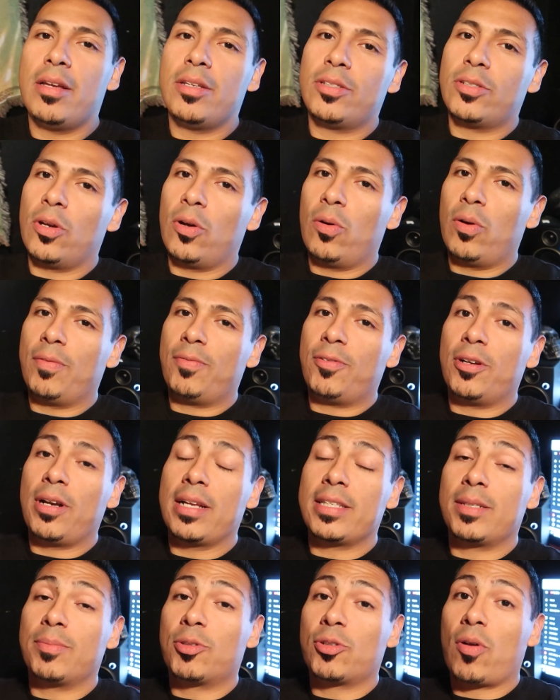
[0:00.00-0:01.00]
So if you're
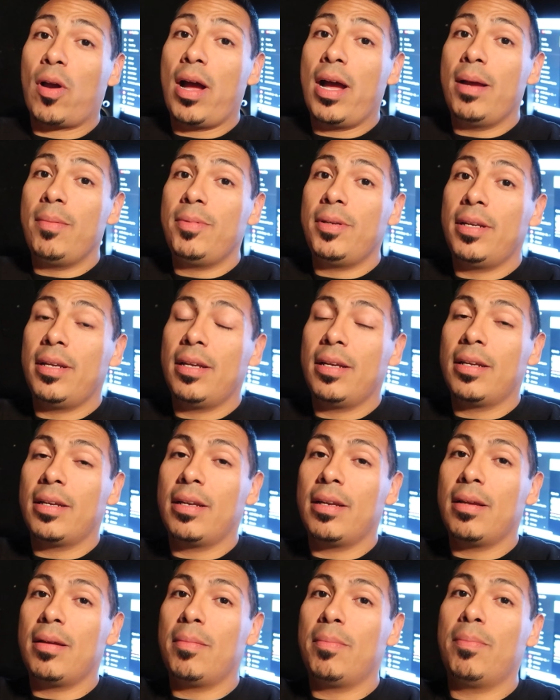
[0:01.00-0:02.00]
not subscribed,
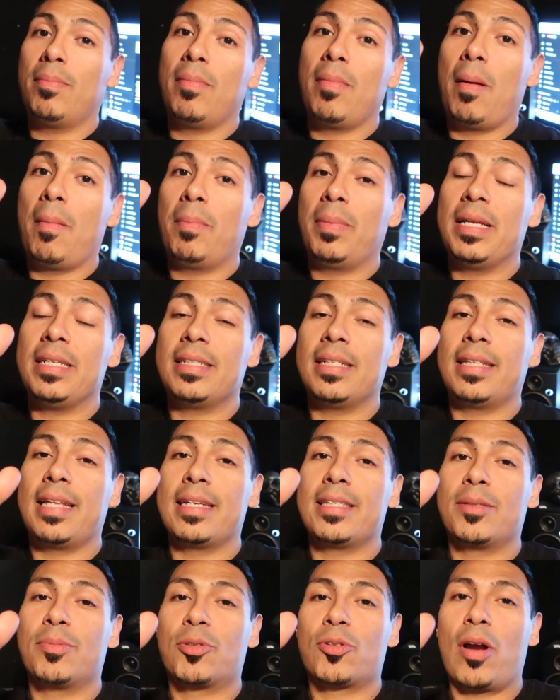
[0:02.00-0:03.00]
please hit
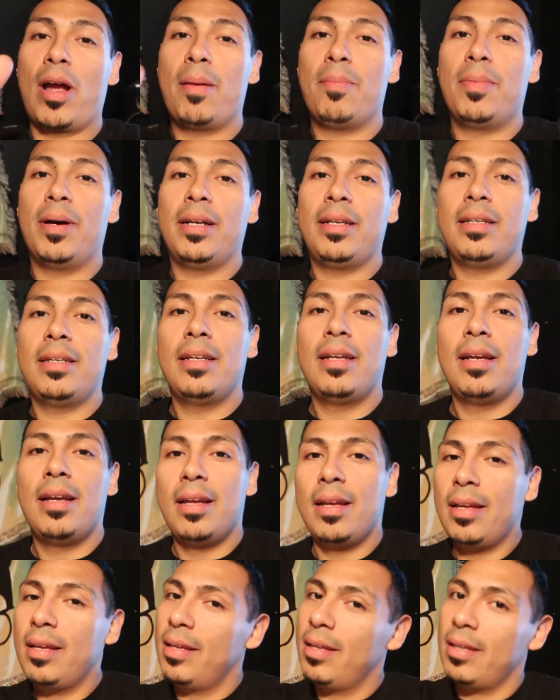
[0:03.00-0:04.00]
that subscribe button
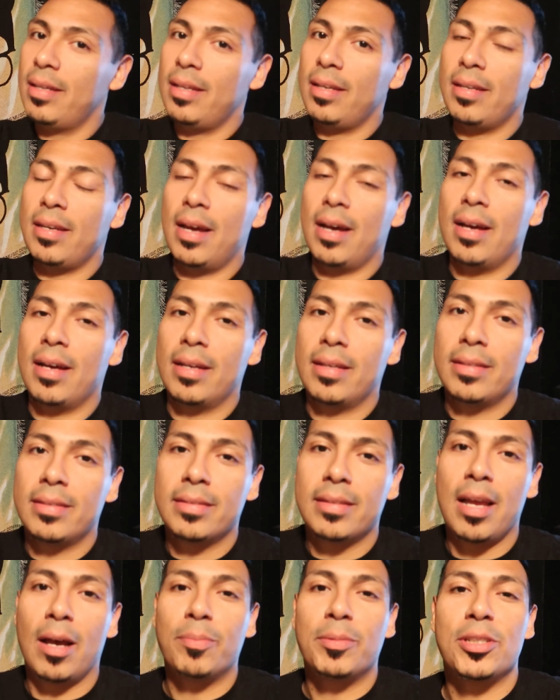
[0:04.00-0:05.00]
and uh,
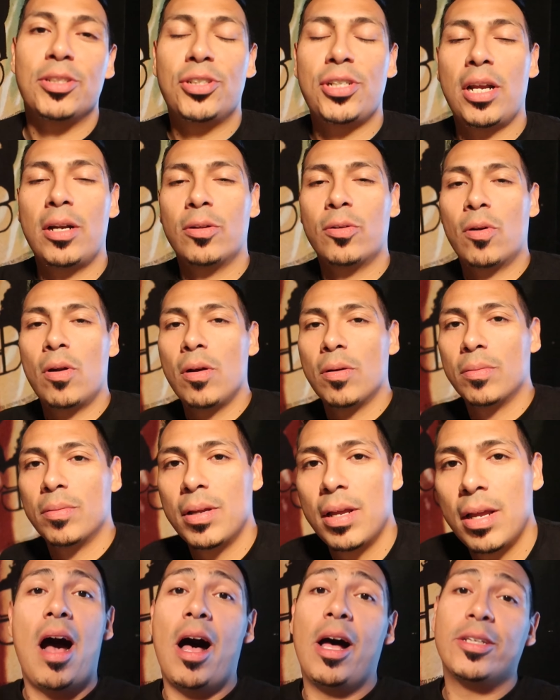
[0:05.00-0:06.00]
help this channel grow.
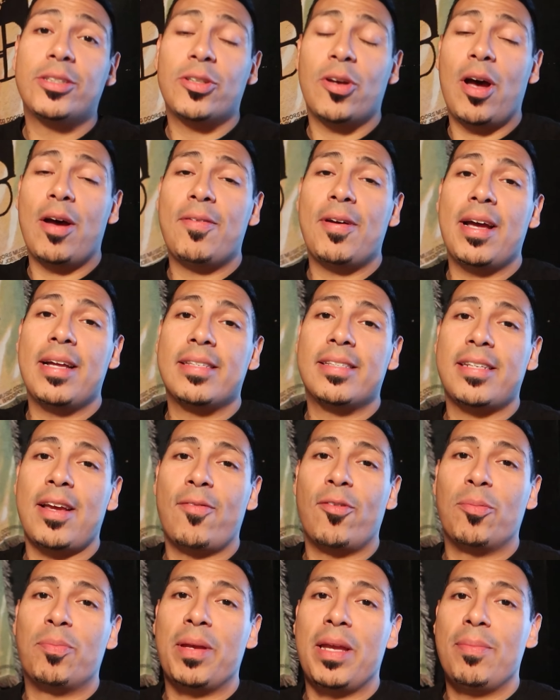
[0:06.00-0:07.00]
Also, I've had
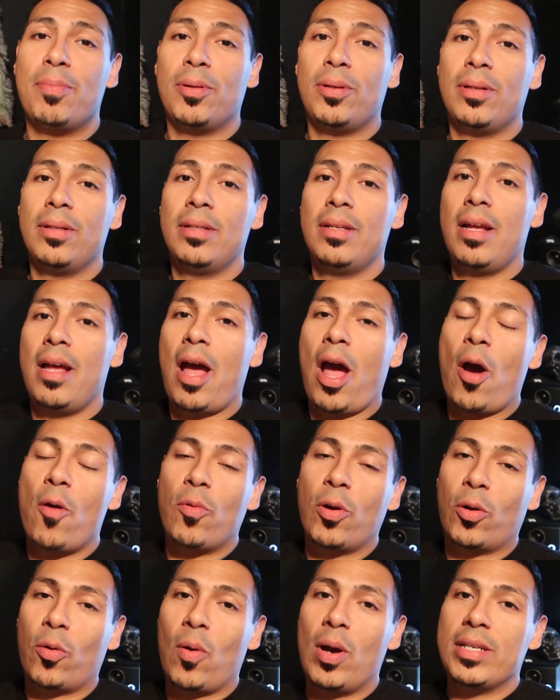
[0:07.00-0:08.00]
several people
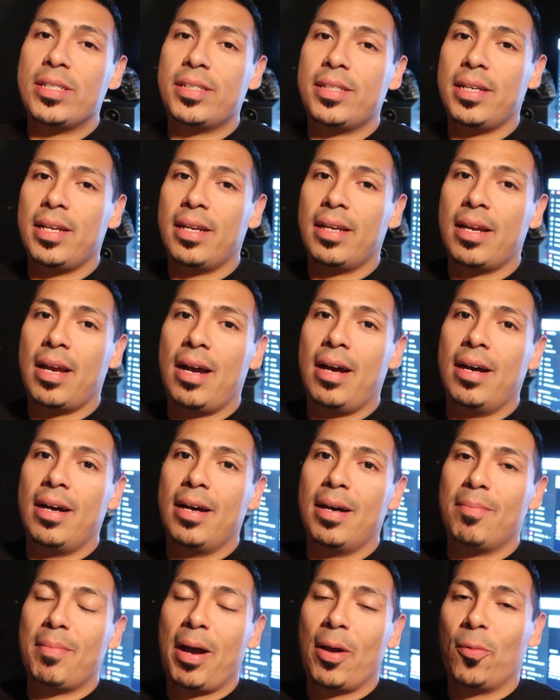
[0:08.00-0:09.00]
requesting
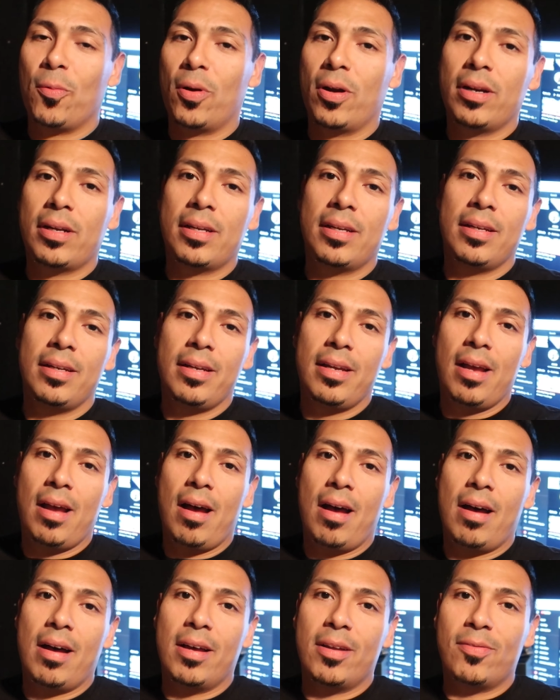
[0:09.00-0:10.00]
uh, my work
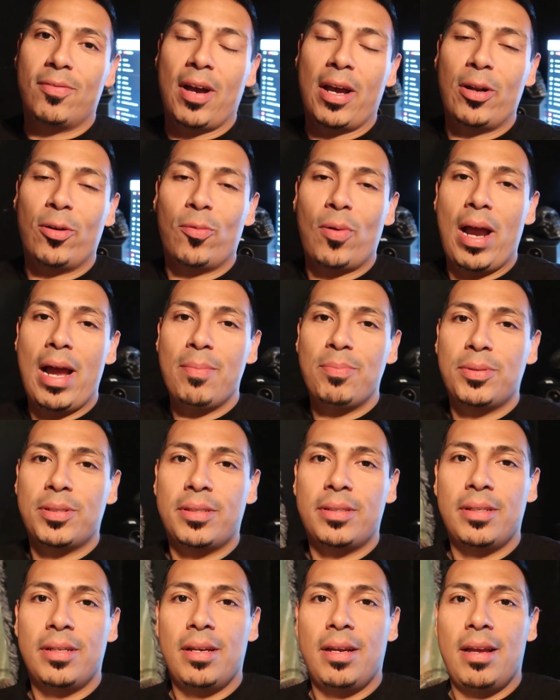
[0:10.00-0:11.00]
on vinyl
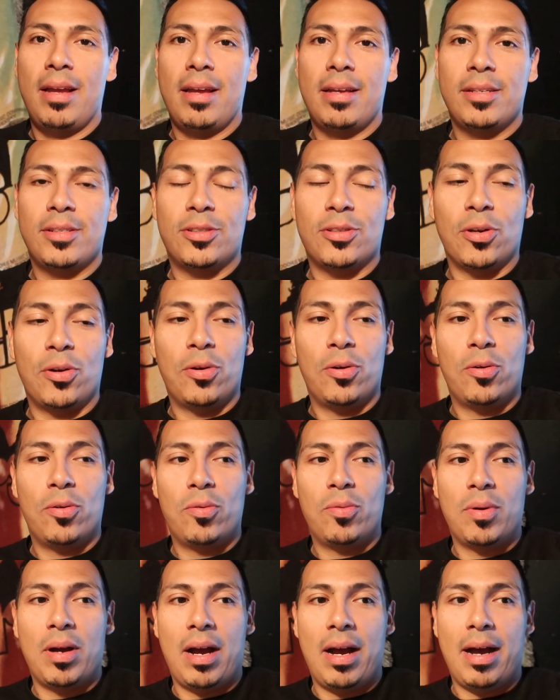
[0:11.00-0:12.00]
wraps.
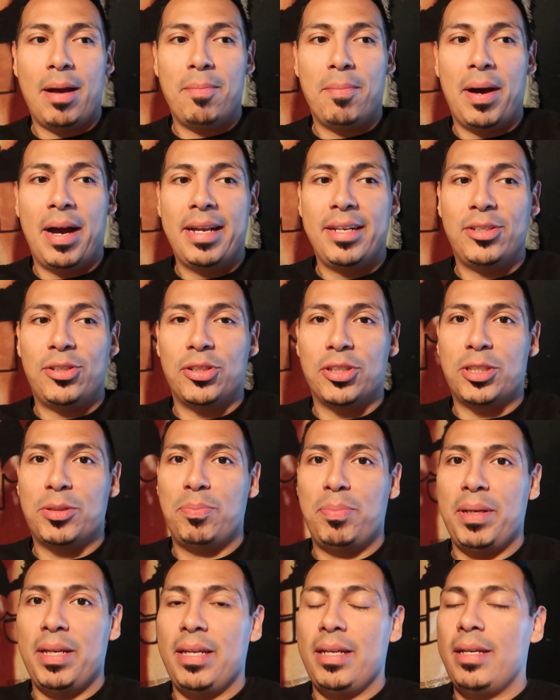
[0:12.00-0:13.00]
So I might
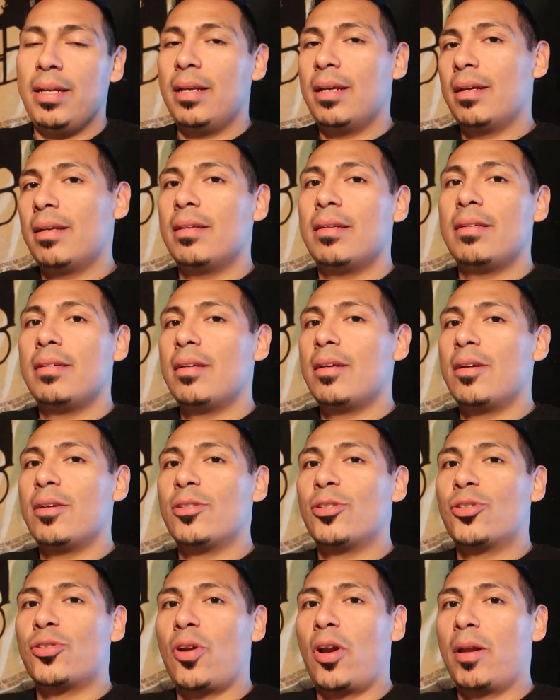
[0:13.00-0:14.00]
just be
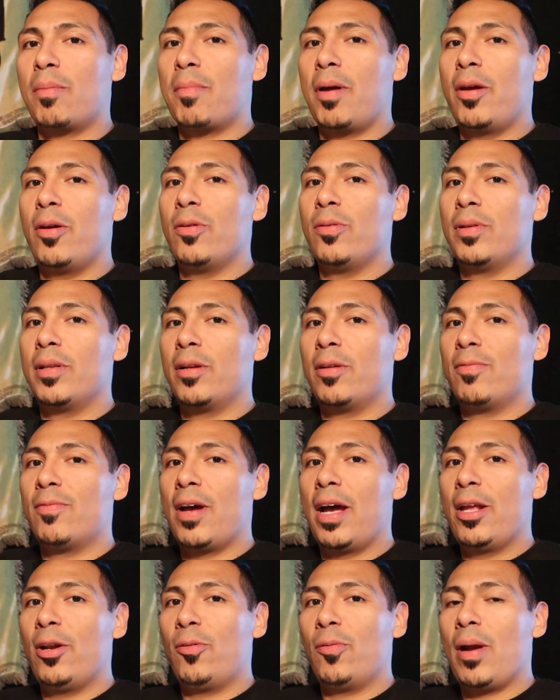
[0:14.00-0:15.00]
starting my own little
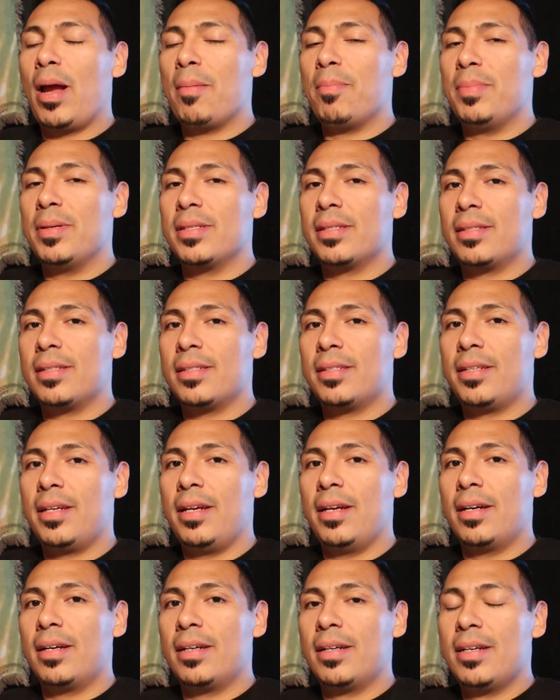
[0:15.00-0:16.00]
vinyl wrap business
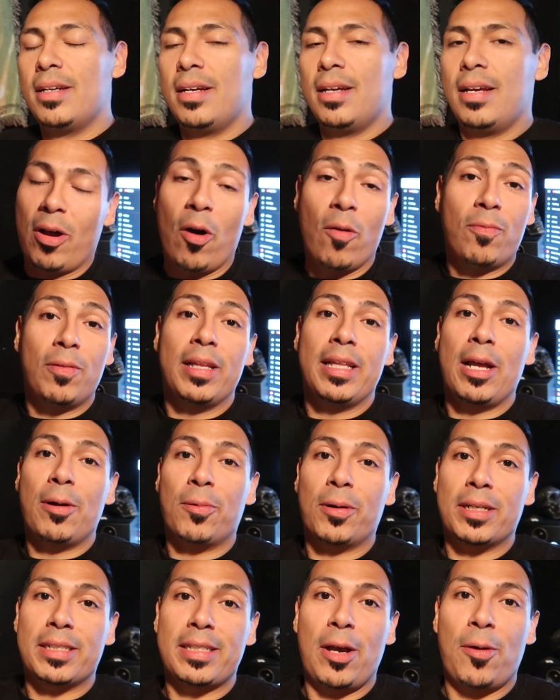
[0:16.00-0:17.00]
here hopefully that
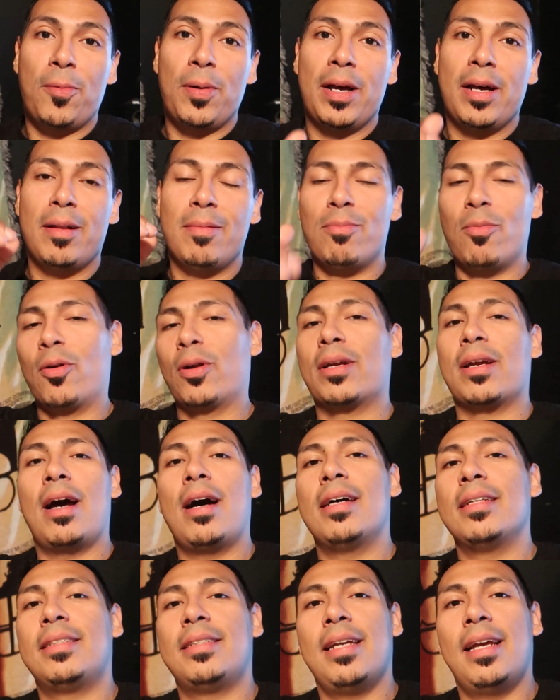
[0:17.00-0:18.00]
works out well. More
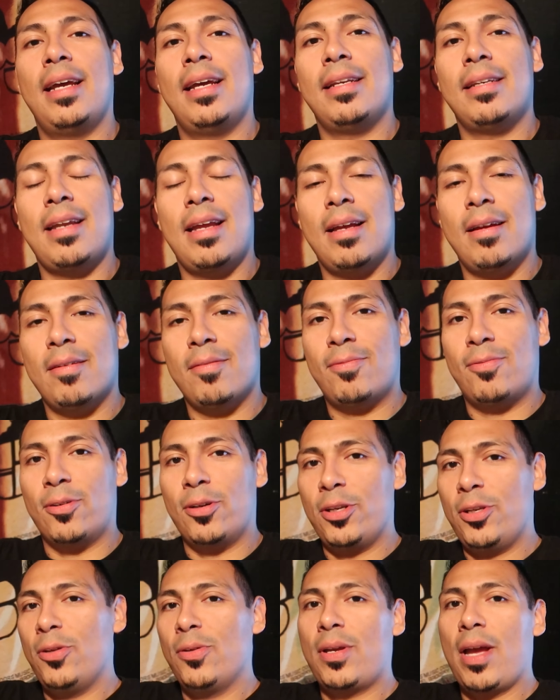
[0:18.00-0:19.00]
content
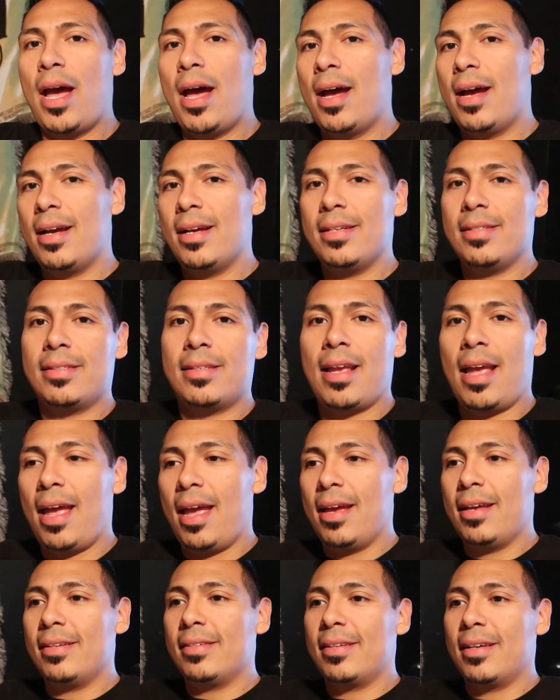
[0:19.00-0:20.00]
for you guys
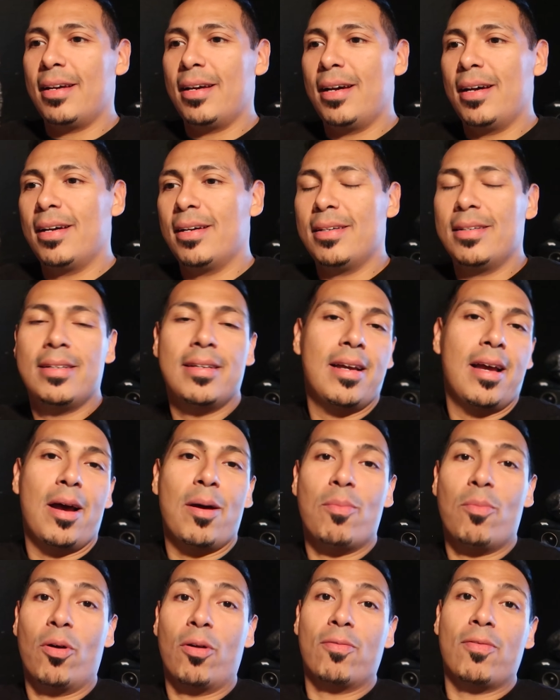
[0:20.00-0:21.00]
and uh,
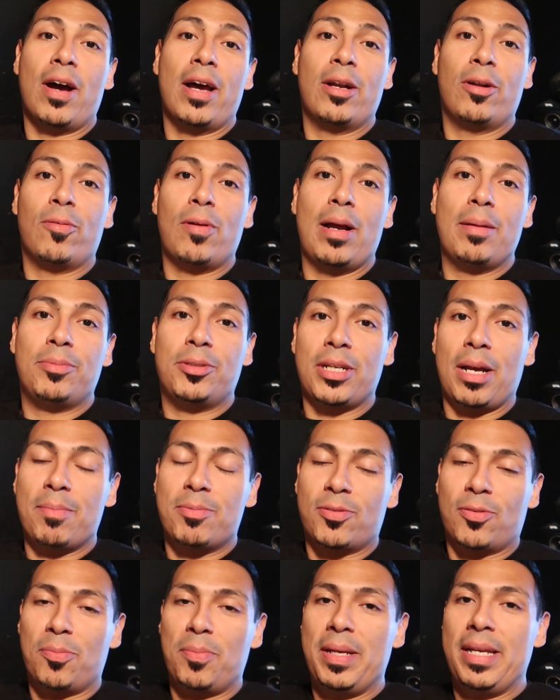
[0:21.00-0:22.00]
more vinyl wrap
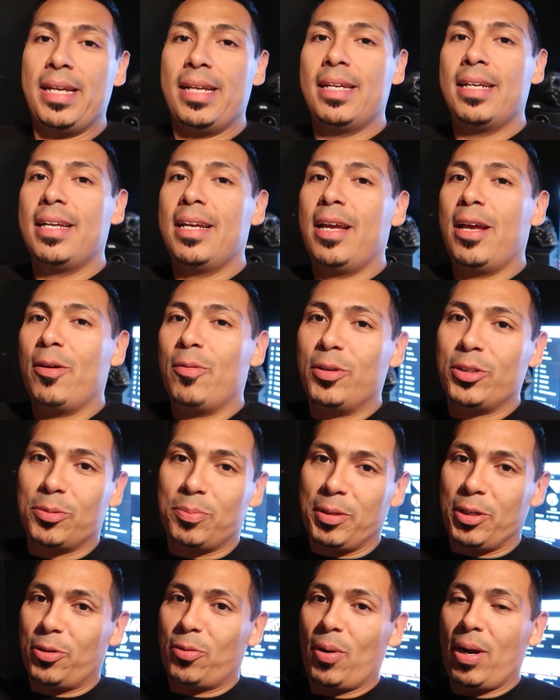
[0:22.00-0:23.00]
jobs for me, which
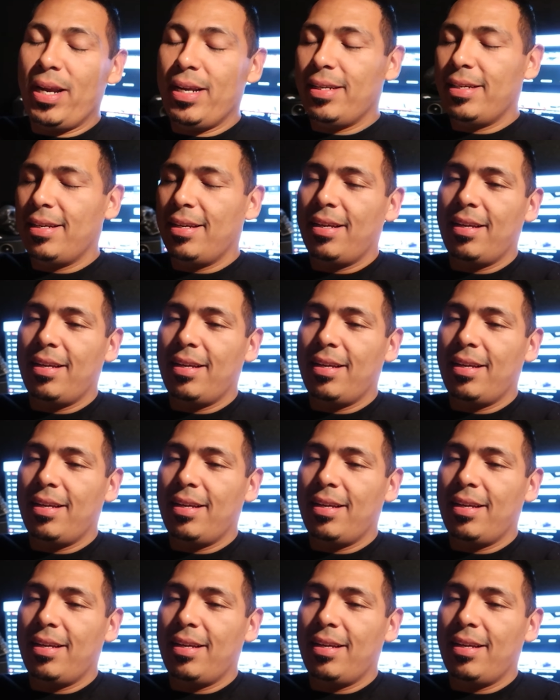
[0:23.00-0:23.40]
would be great.